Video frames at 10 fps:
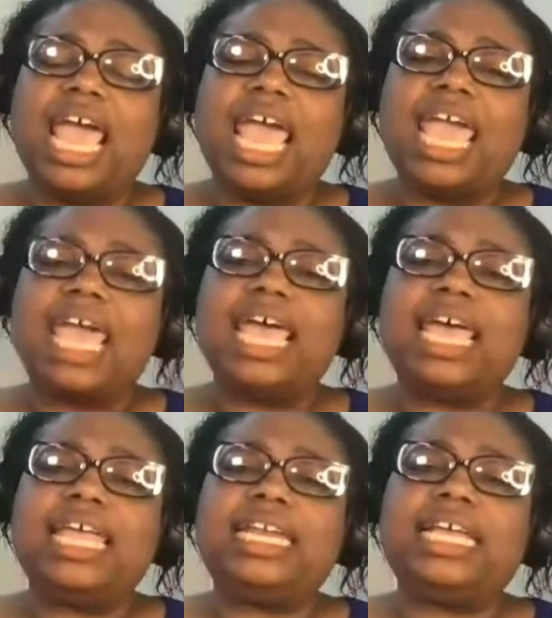
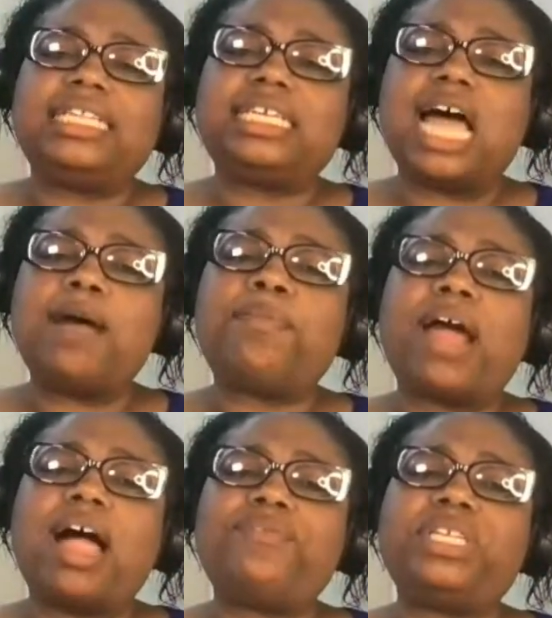and it's a
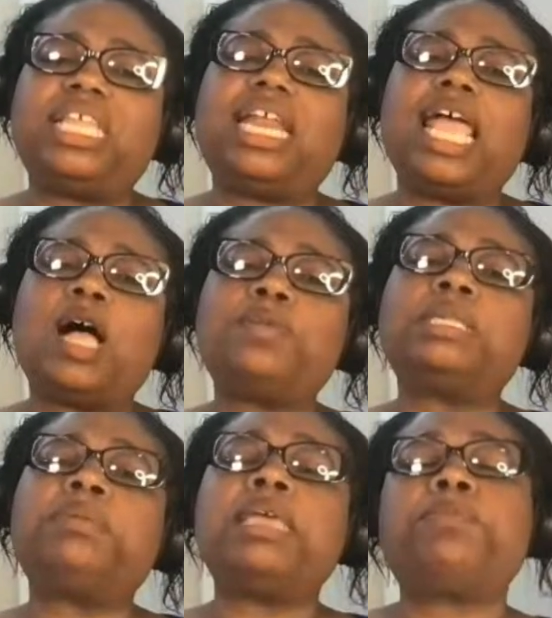nonprofit that
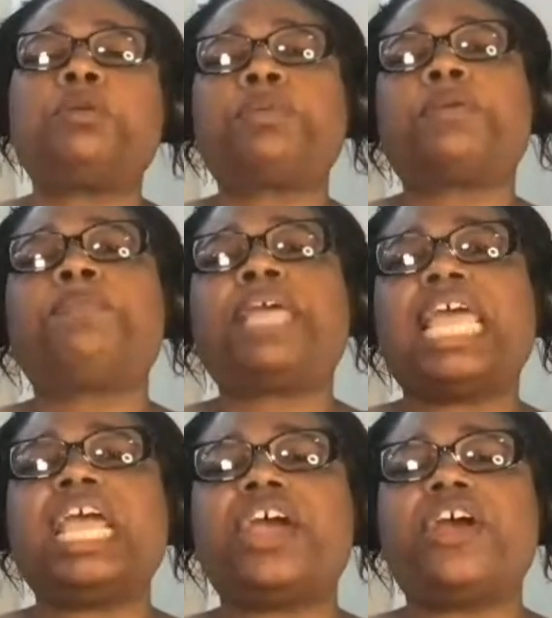helps people
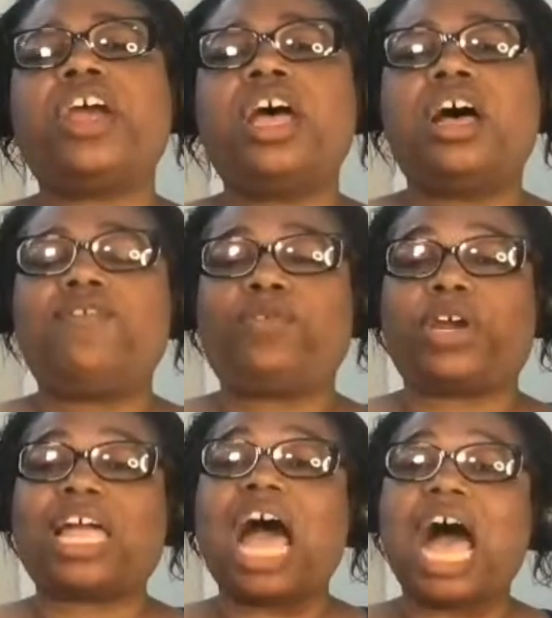prepare
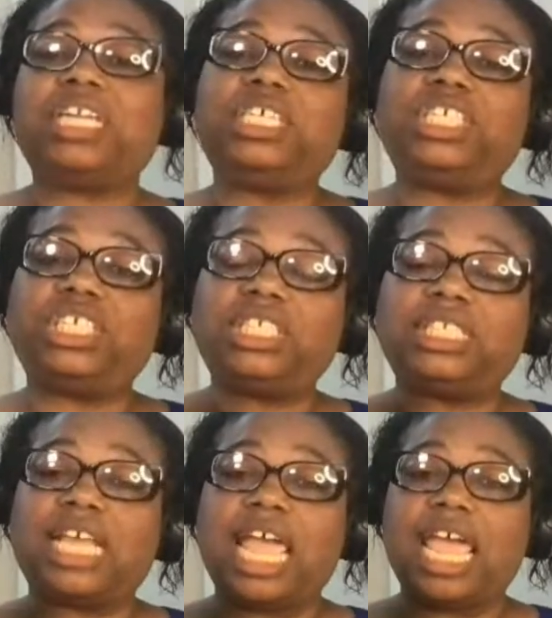for
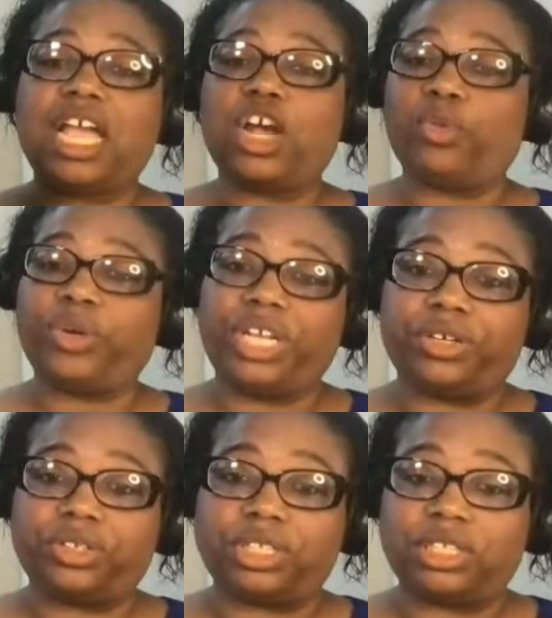colleges and
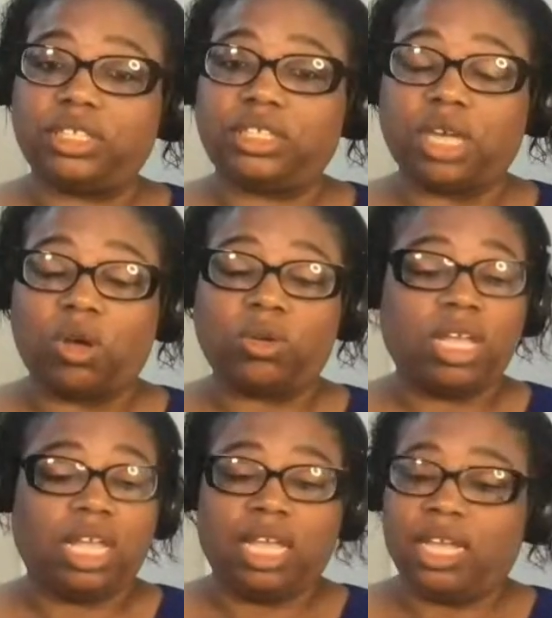careers. So
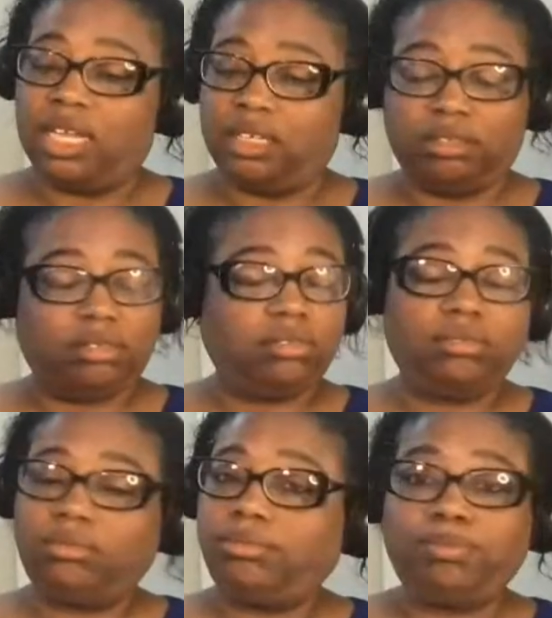
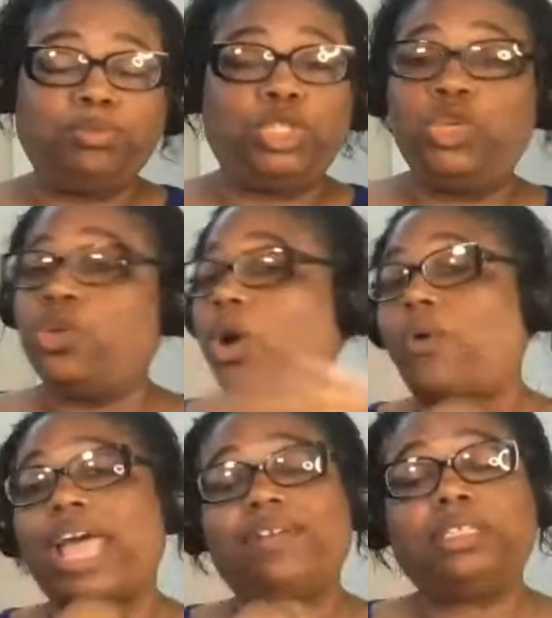you
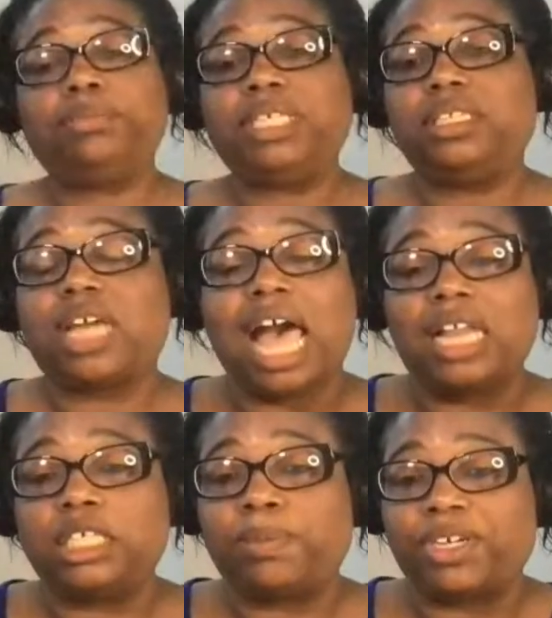don't have to be the
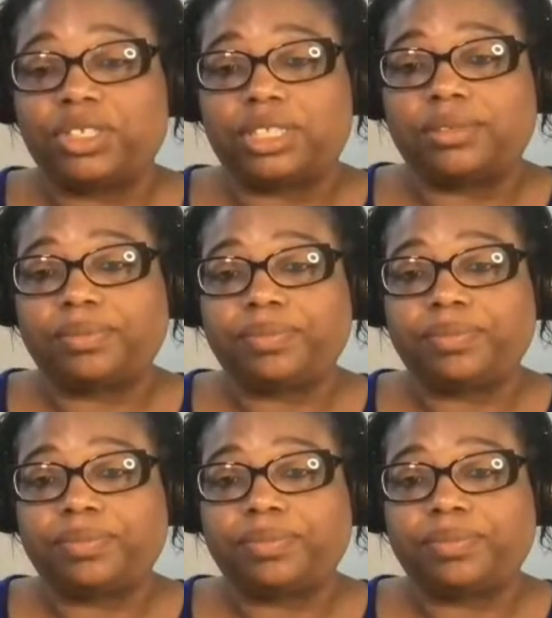college person,